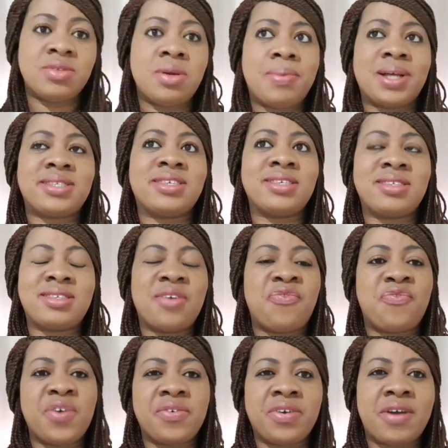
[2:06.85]
Number six, say
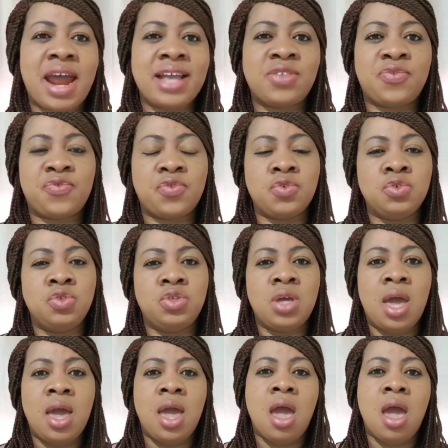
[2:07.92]
favorite food.